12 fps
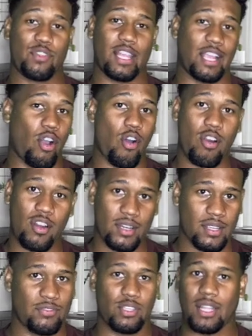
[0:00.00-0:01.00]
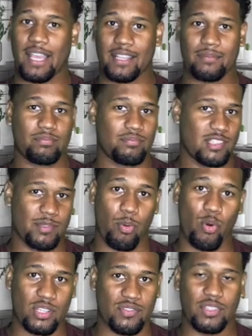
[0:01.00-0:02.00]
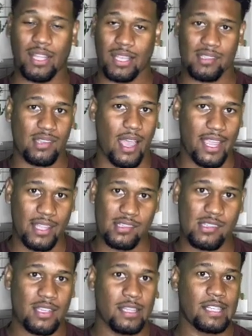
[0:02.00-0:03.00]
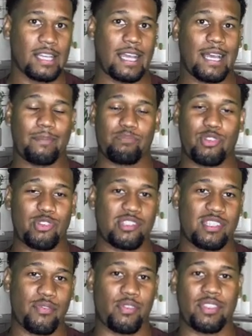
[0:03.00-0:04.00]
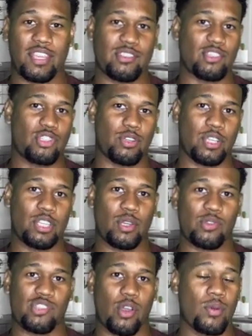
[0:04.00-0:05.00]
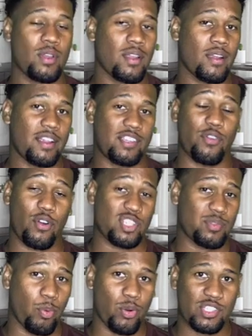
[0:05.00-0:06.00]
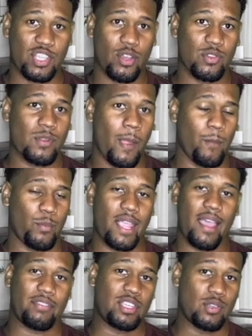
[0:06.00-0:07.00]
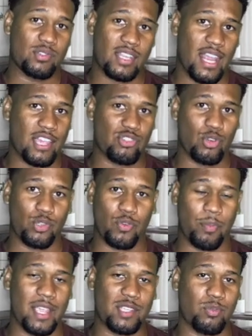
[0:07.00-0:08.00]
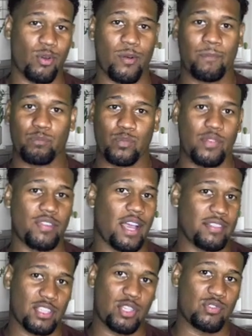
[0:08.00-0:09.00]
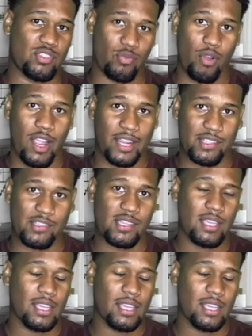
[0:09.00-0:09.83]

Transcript: you like art, if you like sports, if you like science, there's different things that you can do. So as far as sports goes, we have the Houston Astros for baseball, we've got the Houston Rockets